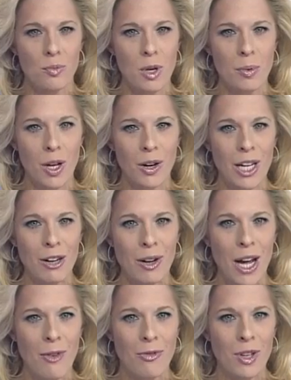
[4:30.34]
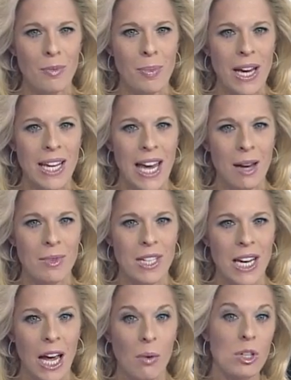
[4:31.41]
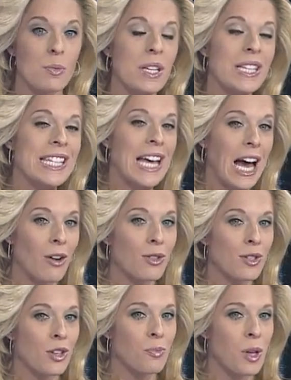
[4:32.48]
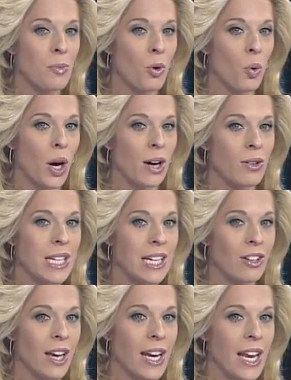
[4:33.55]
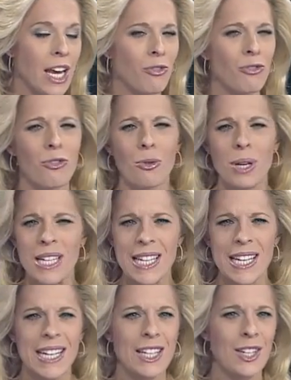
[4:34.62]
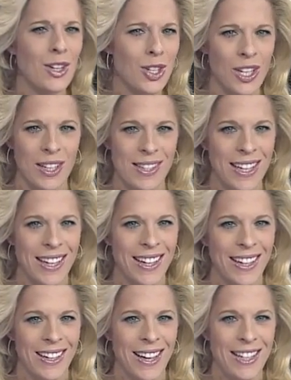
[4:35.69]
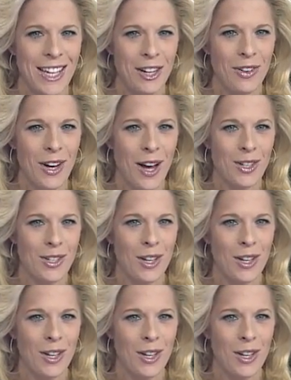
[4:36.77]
of people are gearing up for the big game tonight, which means thousands of people were out tailgating in freezing conditions. Let's head over to Hutch